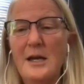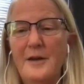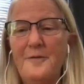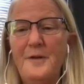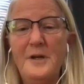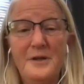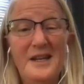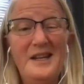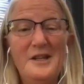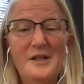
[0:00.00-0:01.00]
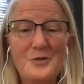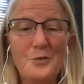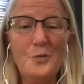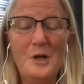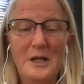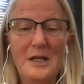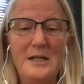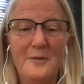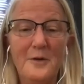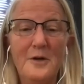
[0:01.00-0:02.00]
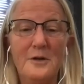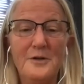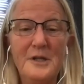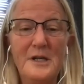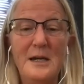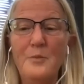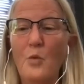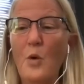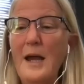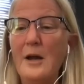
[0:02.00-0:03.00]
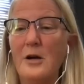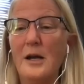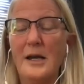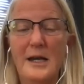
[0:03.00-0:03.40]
have found that it is really difficult to keep weight on.